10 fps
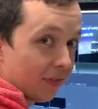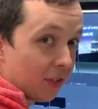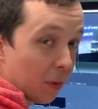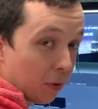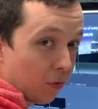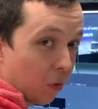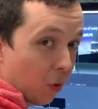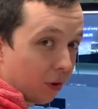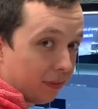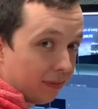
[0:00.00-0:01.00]
Number
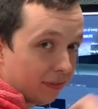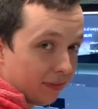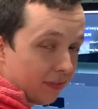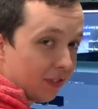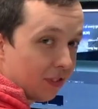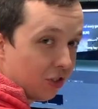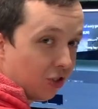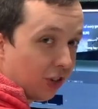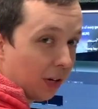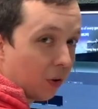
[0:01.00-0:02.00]
four,
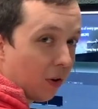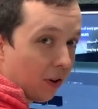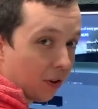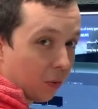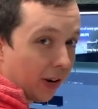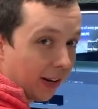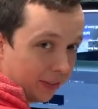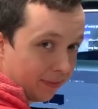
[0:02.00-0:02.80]
Jingle All the Way.